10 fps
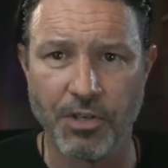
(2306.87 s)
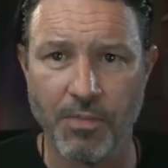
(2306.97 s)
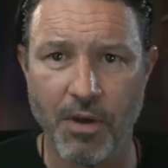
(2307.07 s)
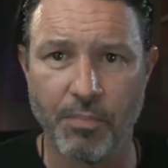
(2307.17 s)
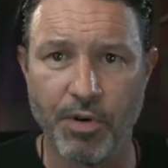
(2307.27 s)
I
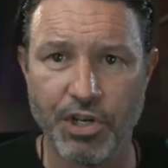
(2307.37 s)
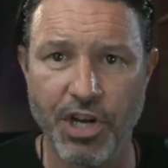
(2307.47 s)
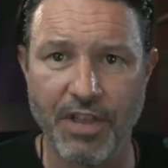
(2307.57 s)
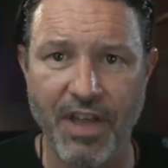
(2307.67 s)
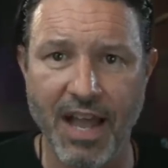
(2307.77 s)
would
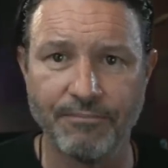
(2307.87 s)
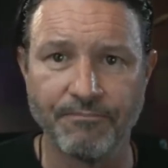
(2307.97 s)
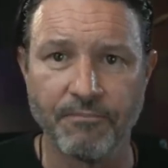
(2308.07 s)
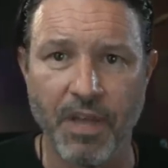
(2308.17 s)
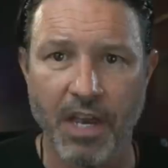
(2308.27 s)
appreciate that.
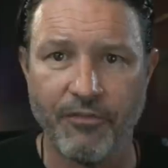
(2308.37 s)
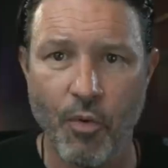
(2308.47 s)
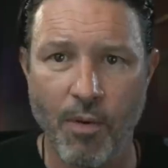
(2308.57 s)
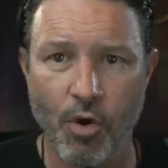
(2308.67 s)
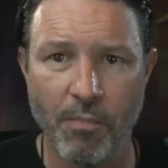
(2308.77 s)
And if you want
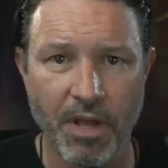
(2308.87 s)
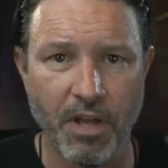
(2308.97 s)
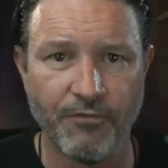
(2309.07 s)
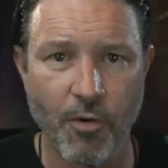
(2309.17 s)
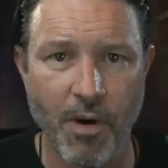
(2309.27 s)
more
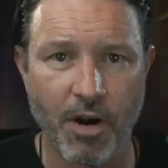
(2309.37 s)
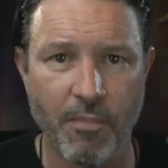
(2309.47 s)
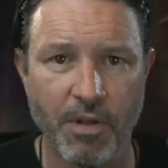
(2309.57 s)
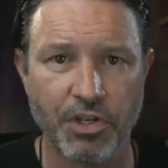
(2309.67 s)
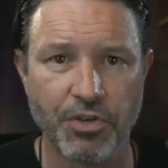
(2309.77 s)
info about our
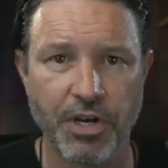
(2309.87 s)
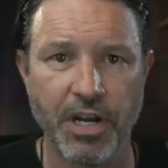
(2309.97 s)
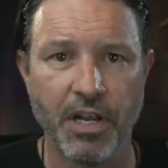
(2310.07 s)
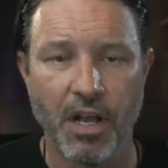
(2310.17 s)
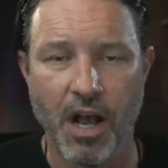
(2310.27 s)
ministry,
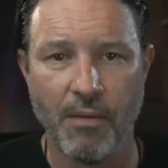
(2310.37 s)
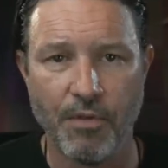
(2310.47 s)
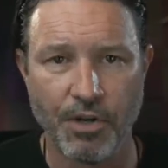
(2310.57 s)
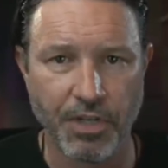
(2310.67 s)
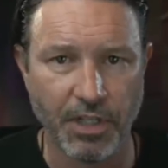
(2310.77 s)
um,
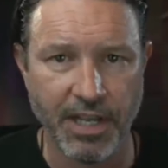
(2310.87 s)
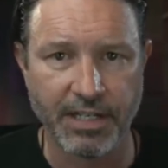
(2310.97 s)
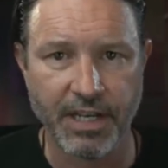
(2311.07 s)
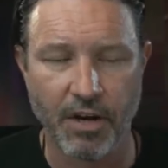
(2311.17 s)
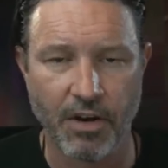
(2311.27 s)
there's a link
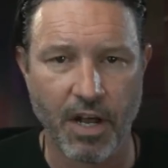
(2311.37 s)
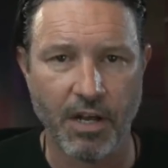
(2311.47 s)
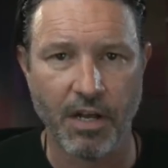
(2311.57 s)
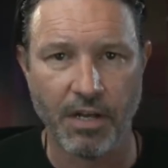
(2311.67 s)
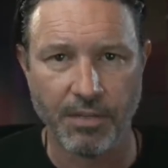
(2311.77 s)
to, or a,
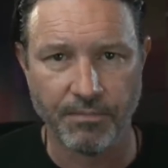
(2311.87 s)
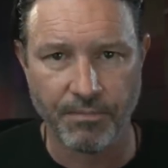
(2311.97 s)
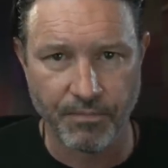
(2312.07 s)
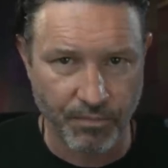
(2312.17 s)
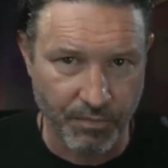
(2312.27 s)
a
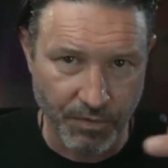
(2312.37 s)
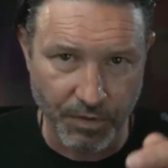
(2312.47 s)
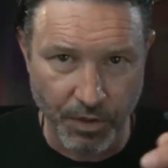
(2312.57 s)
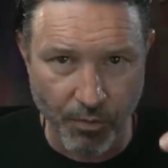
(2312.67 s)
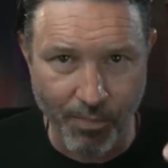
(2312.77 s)

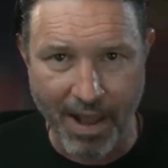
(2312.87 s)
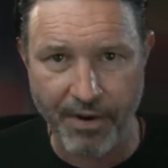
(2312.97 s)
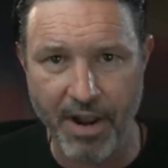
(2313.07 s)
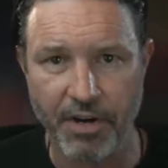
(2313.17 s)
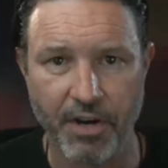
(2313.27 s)
little banner
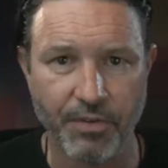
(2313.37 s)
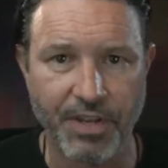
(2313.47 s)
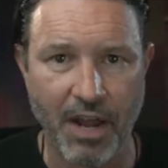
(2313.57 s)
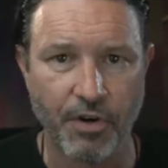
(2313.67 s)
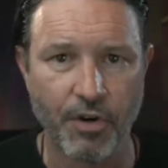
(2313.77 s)
down here,
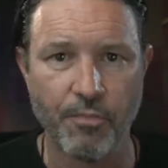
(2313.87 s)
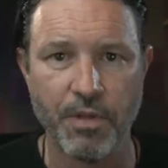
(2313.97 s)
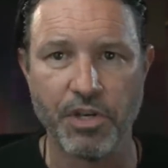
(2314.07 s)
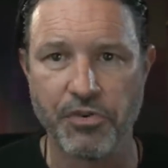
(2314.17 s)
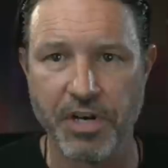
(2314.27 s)
down to
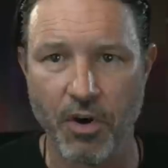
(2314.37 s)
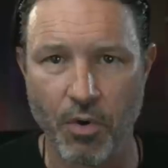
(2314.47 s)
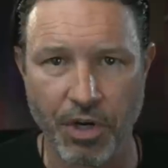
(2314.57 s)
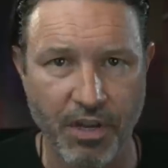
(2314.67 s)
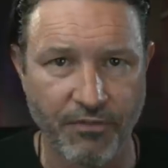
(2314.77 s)
earthministry.org.
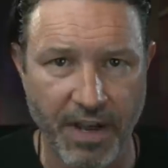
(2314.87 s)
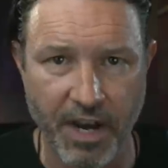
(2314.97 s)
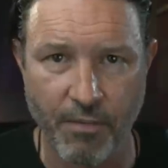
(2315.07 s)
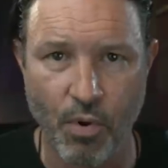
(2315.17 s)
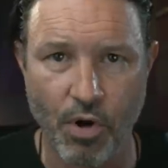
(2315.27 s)
You can find out
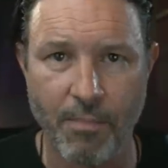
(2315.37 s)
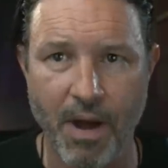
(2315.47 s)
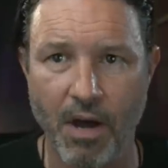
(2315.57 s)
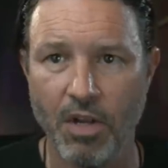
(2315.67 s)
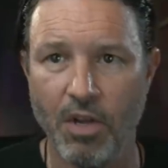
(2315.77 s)
more
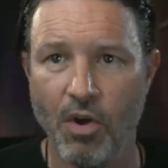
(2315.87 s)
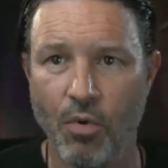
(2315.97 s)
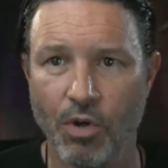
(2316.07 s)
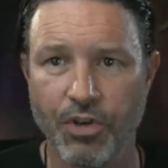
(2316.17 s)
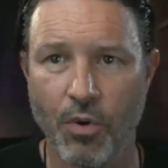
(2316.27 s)
about
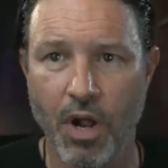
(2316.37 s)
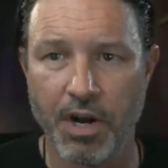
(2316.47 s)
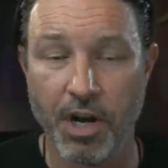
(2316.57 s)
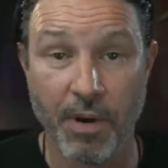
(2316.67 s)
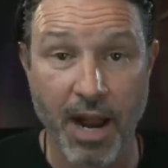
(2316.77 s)
what's going on
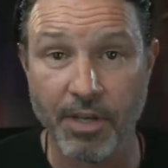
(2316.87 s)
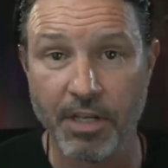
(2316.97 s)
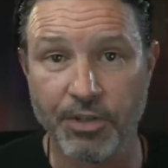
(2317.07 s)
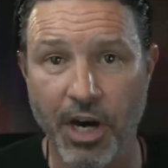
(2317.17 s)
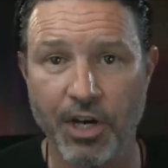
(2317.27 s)
here. But I'm going to
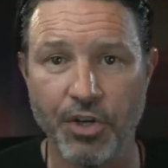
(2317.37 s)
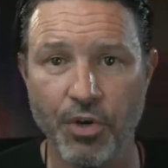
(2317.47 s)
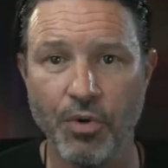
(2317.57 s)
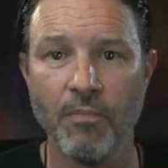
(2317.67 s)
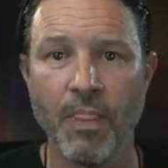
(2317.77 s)
try to
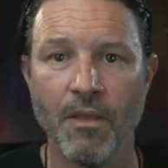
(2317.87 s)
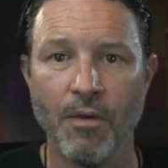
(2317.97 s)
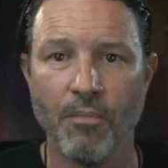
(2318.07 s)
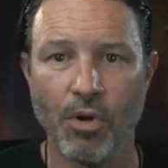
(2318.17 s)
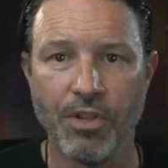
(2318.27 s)
do
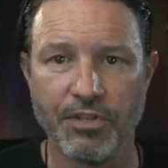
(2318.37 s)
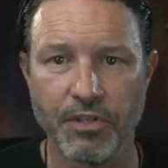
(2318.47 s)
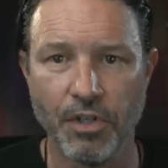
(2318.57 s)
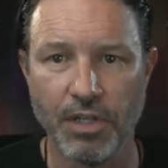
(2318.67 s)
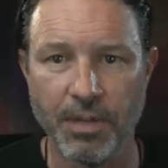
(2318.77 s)
more of these
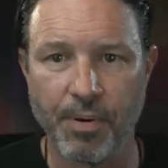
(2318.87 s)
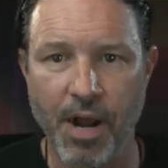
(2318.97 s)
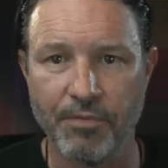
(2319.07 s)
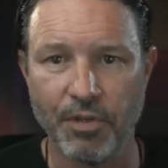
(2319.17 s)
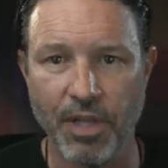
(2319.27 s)
little
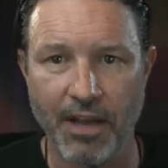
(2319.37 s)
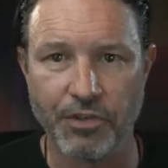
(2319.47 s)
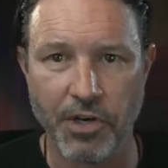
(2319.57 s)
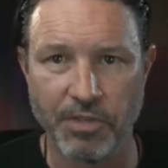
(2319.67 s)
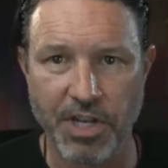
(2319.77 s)
impromptu live
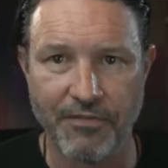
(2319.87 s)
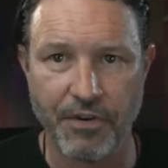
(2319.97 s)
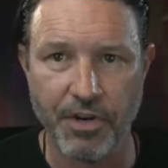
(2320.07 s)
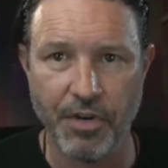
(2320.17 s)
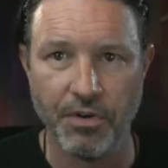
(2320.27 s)
streams in the
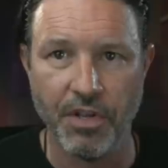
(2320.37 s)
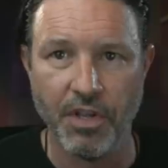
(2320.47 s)
afternoon.